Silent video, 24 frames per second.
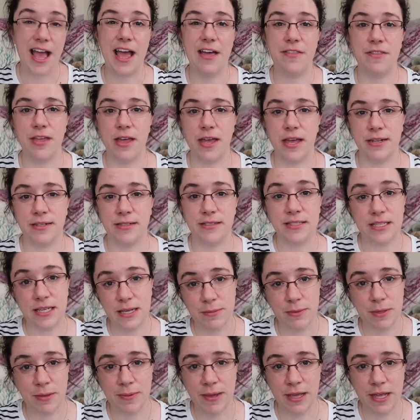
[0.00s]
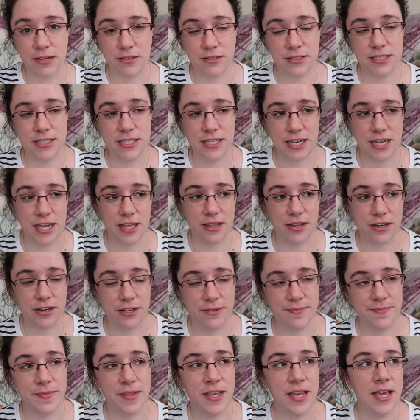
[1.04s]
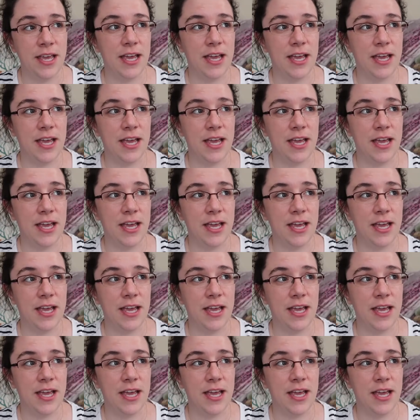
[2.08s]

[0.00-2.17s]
and then seam the panels together.